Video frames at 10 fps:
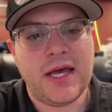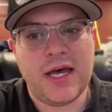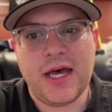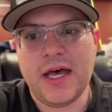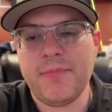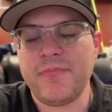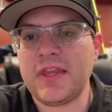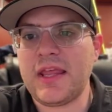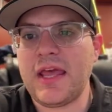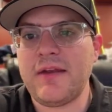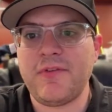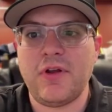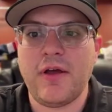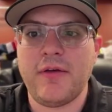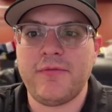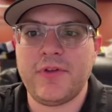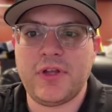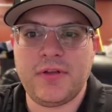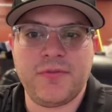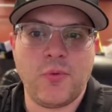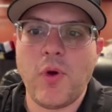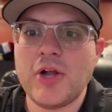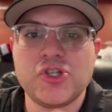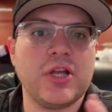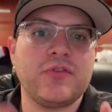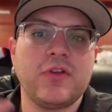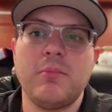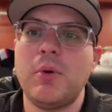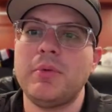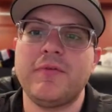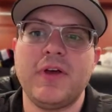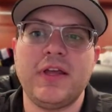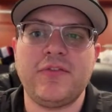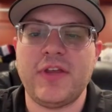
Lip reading: Again, if you don't have, if you're watching us on a mobile device,